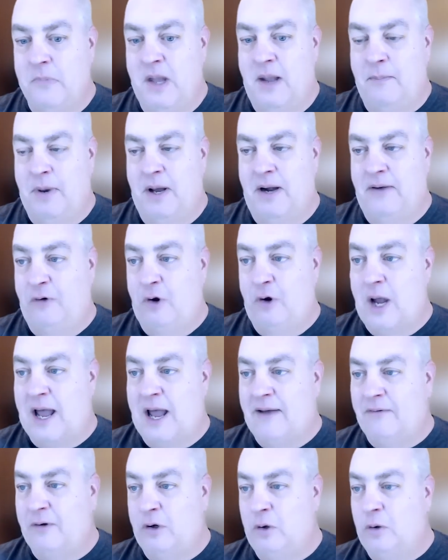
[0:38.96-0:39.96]
But if you
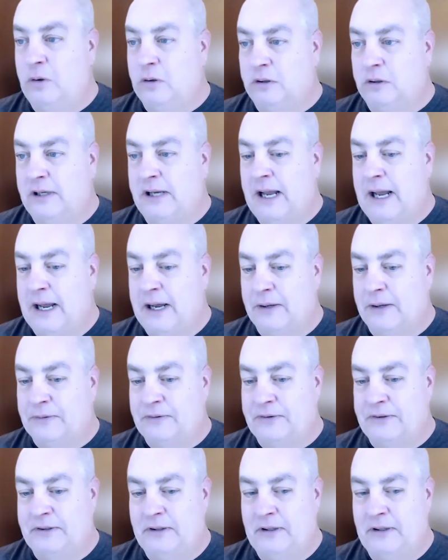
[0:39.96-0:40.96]
have a Google
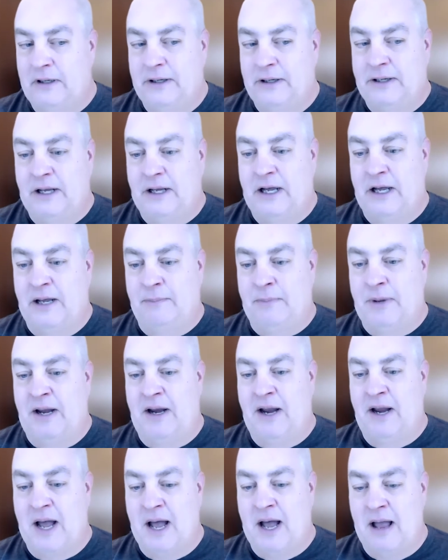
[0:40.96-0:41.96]
account, I
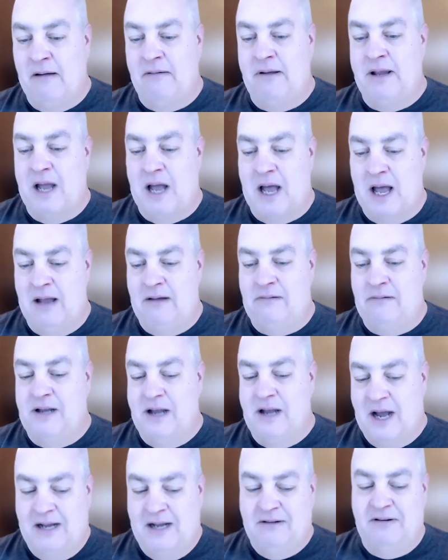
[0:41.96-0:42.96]

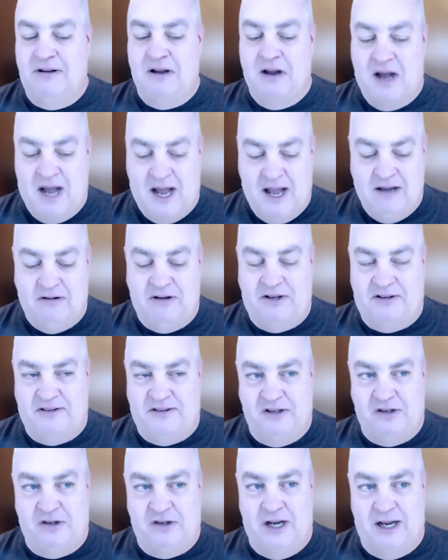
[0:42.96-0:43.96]
highly
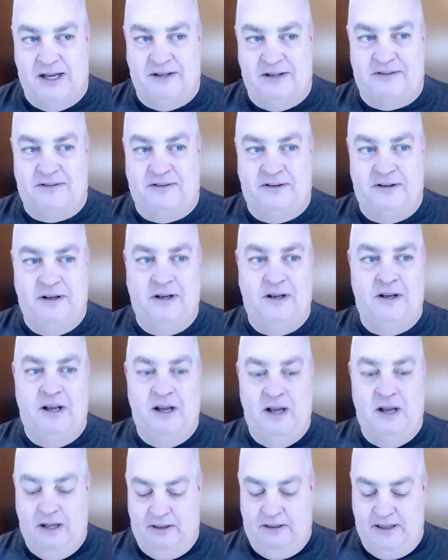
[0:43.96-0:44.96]
suggest
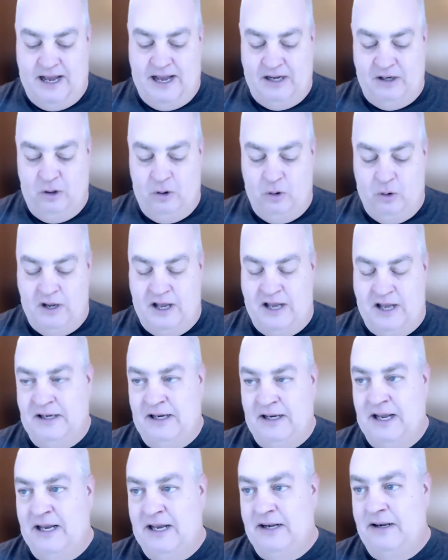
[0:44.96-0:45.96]
that you go ahead and
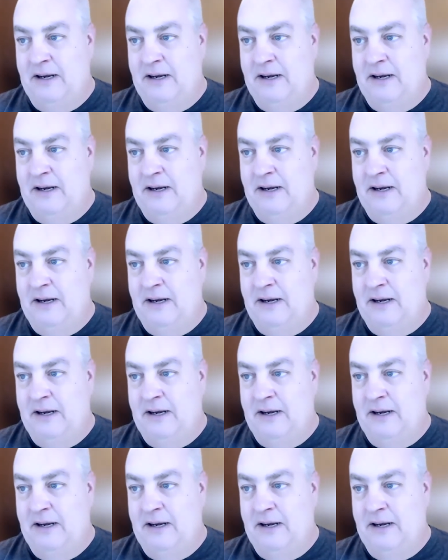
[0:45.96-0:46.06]
get